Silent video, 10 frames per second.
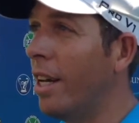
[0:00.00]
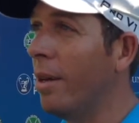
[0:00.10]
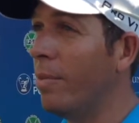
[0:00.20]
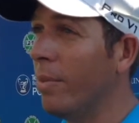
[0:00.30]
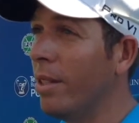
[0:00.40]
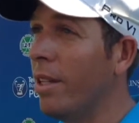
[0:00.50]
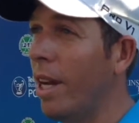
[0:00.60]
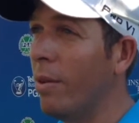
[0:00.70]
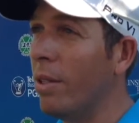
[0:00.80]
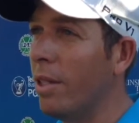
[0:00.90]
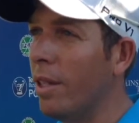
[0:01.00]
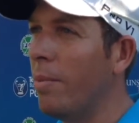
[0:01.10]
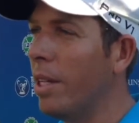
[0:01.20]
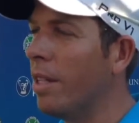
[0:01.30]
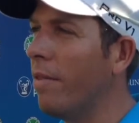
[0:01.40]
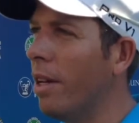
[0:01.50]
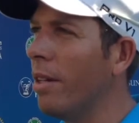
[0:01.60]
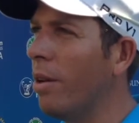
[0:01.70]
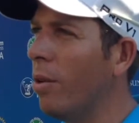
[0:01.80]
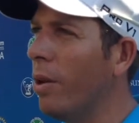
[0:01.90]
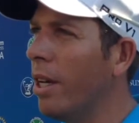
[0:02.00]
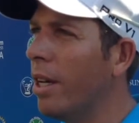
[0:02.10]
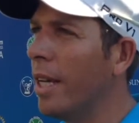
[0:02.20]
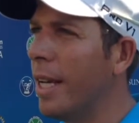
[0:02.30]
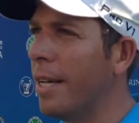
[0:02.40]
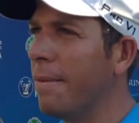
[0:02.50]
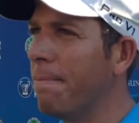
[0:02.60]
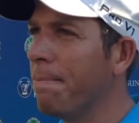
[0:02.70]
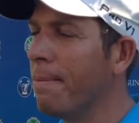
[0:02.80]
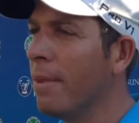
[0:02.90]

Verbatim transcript: Um, today was the best I've hit all week. Um,